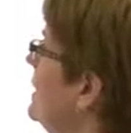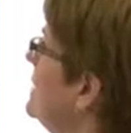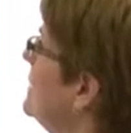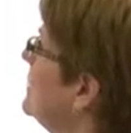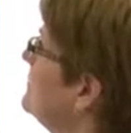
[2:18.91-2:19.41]

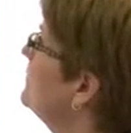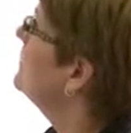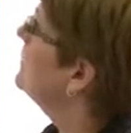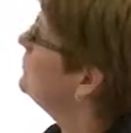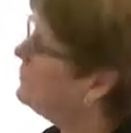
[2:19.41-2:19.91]
When
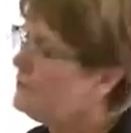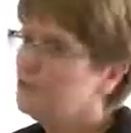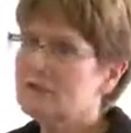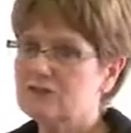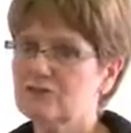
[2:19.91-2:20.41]
we
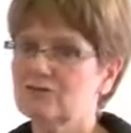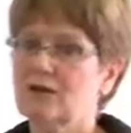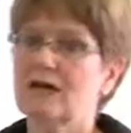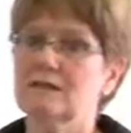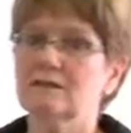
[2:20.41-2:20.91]
look at
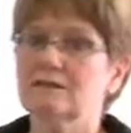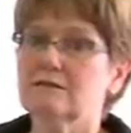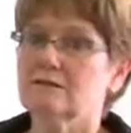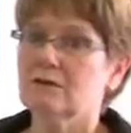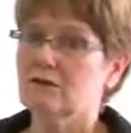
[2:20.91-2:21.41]
stress,
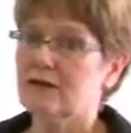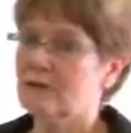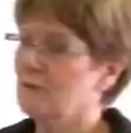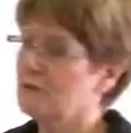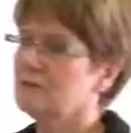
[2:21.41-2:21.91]
okay,
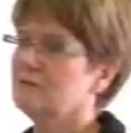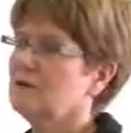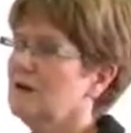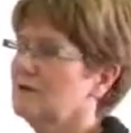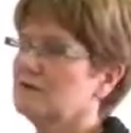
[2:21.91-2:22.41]
what are some
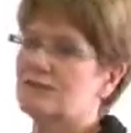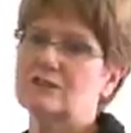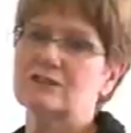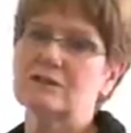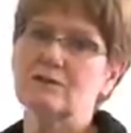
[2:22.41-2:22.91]
kind of
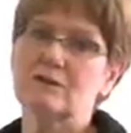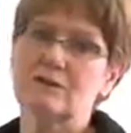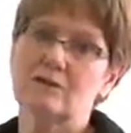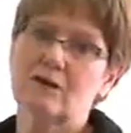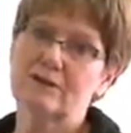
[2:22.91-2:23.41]
stresses that
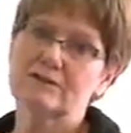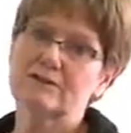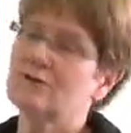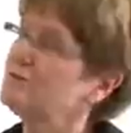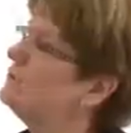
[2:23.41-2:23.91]
a lot of us
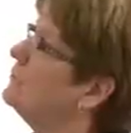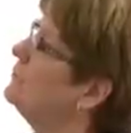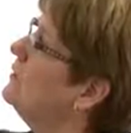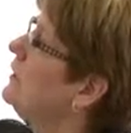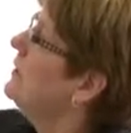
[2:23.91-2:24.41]
go through?
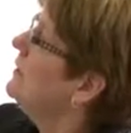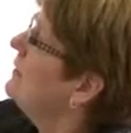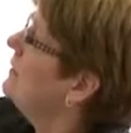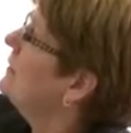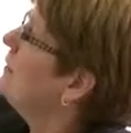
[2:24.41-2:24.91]

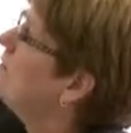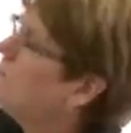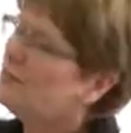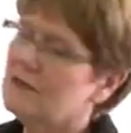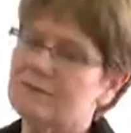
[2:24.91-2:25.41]
Every
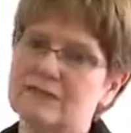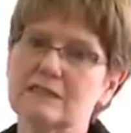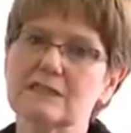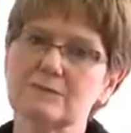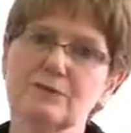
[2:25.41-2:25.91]
one of us
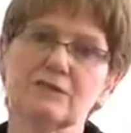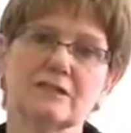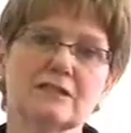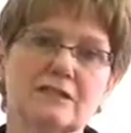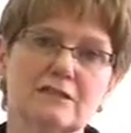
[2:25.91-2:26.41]
experience
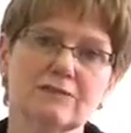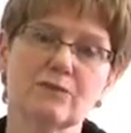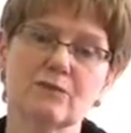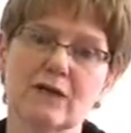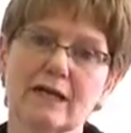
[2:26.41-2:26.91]
it in a
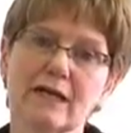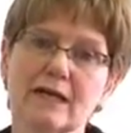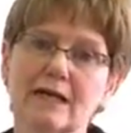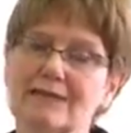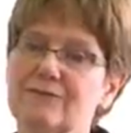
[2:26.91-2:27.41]
different way,
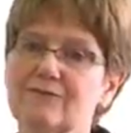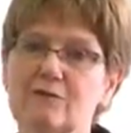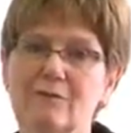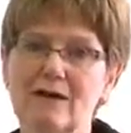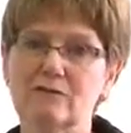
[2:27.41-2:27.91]
in different
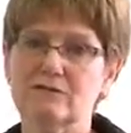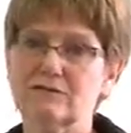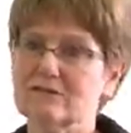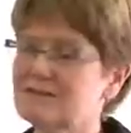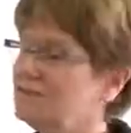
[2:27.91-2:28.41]

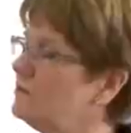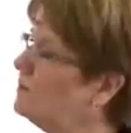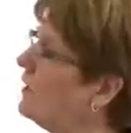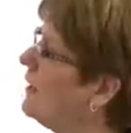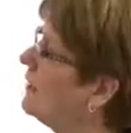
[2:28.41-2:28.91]
amounts.
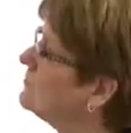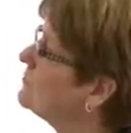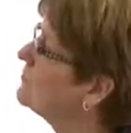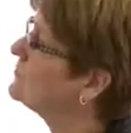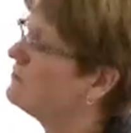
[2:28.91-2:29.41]
So how
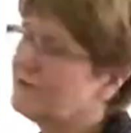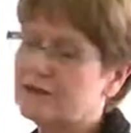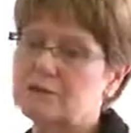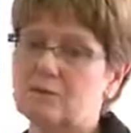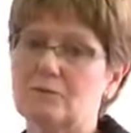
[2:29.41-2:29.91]
stress
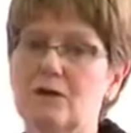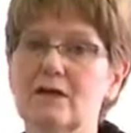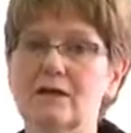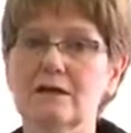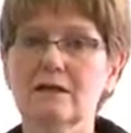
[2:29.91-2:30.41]
affects our
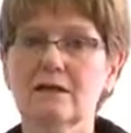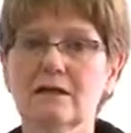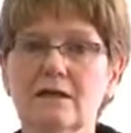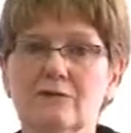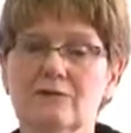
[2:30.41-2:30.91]
body
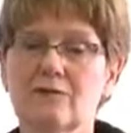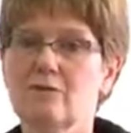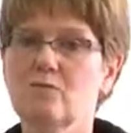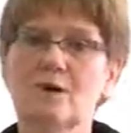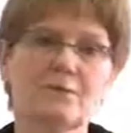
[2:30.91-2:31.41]

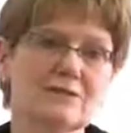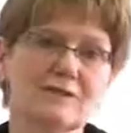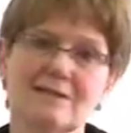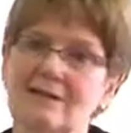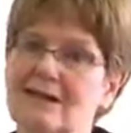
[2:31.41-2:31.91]
from one
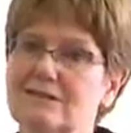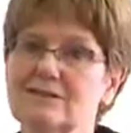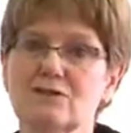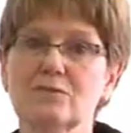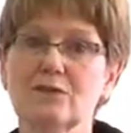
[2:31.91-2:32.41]
person to the next
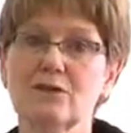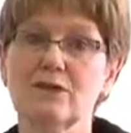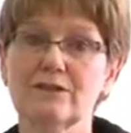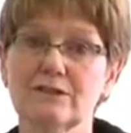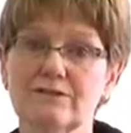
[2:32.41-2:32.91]
is going to be
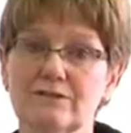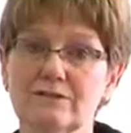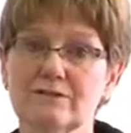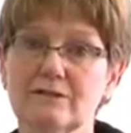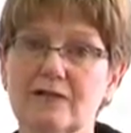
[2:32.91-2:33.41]
quite
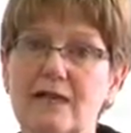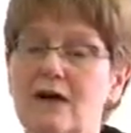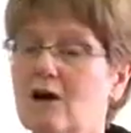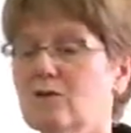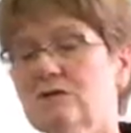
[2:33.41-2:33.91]
different.
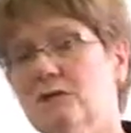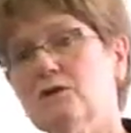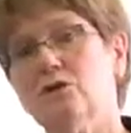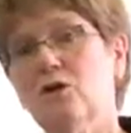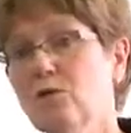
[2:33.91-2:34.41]
How
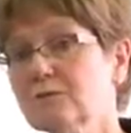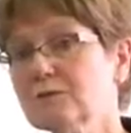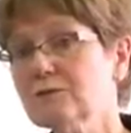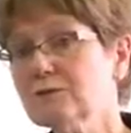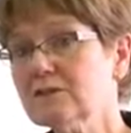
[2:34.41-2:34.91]
someone
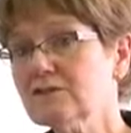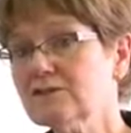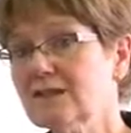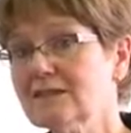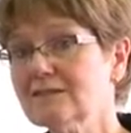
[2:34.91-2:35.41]
copes with the
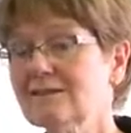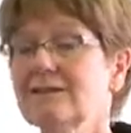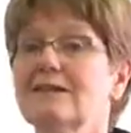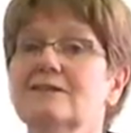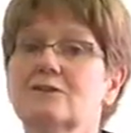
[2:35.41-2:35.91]
stress
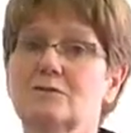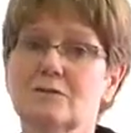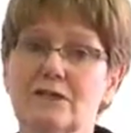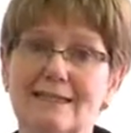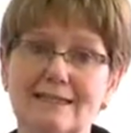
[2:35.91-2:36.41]
is going to be
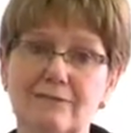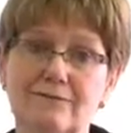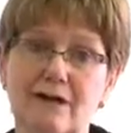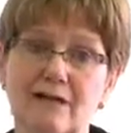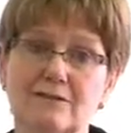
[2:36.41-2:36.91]
a key
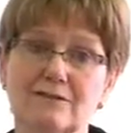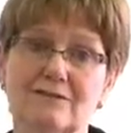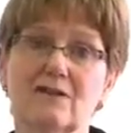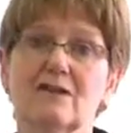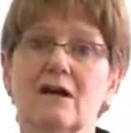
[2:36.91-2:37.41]
factor
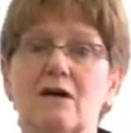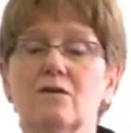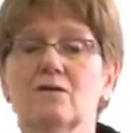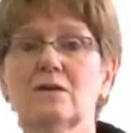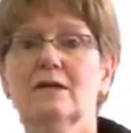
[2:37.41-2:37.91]
on
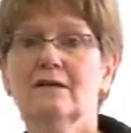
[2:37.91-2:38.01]
how